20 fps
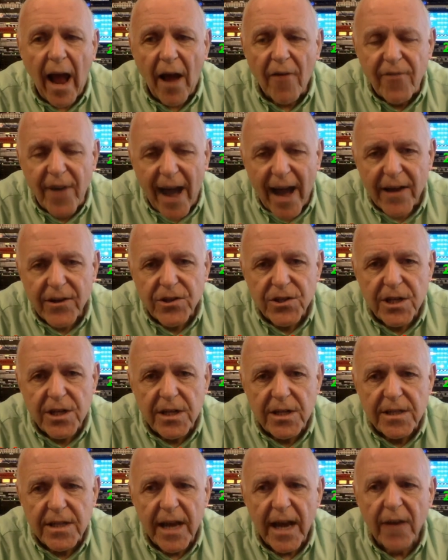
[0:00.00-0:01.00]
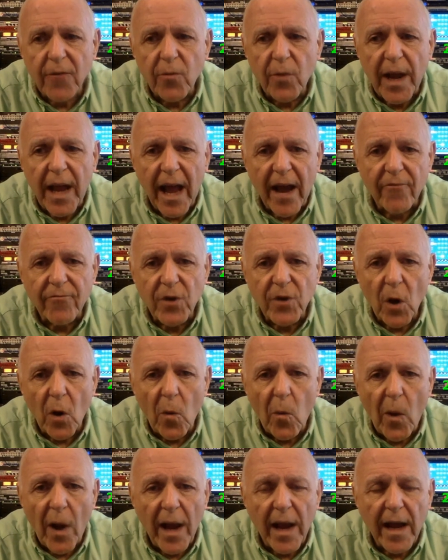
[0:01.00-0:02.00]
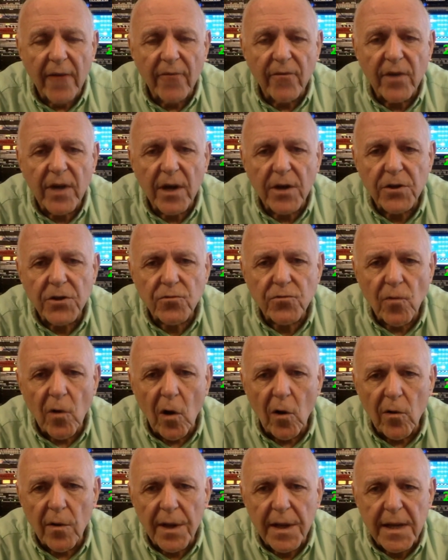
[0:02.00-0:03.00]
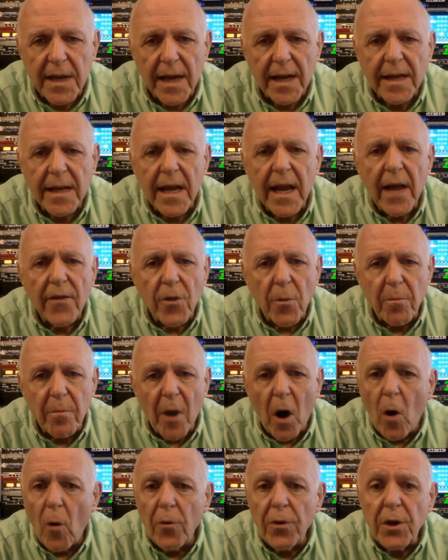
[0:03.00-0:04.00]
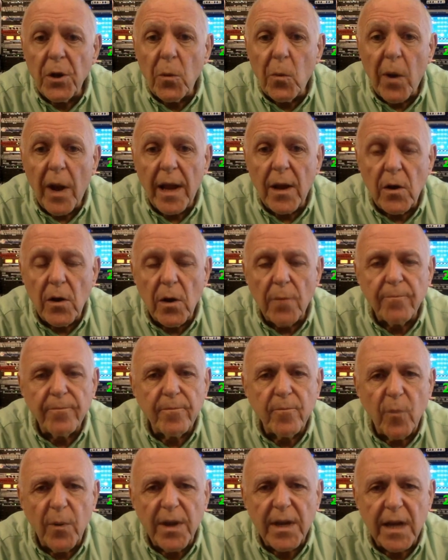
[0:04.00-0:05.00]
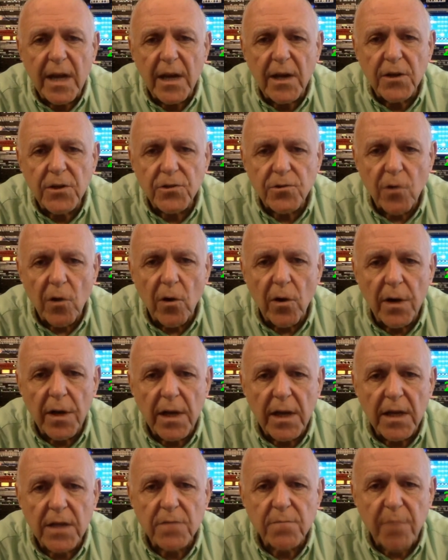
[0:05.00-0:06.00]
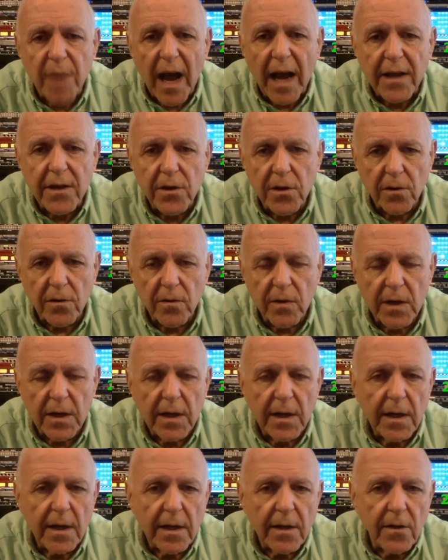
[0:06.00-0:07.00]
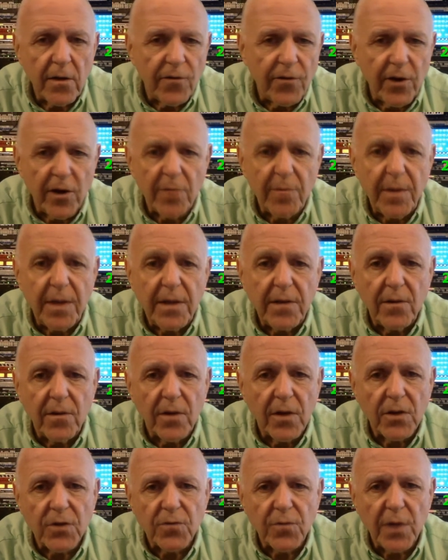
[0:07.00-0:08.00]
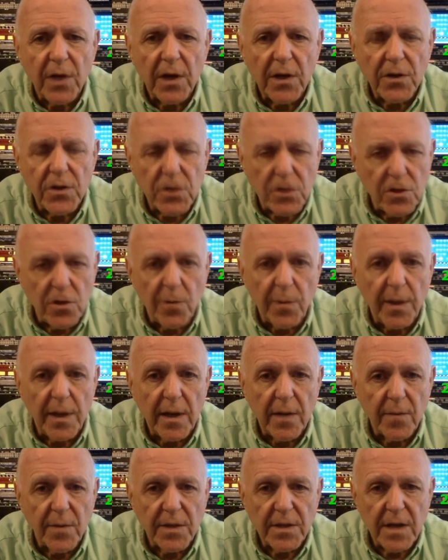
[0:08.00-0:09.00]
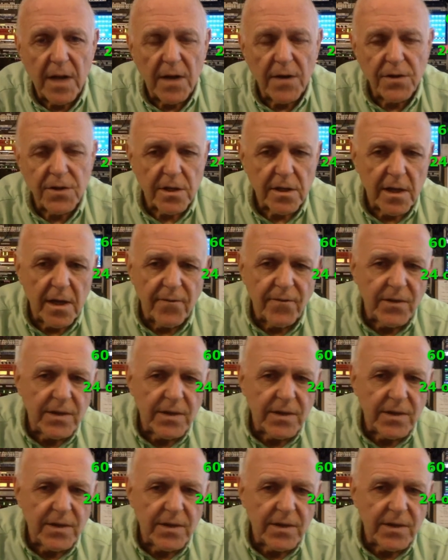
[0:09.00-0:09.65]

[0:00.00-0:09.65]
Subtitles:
a vaccine yet. We have no way of controlling it. The only way we can control it is by you. You've heard me do this really stupid imitation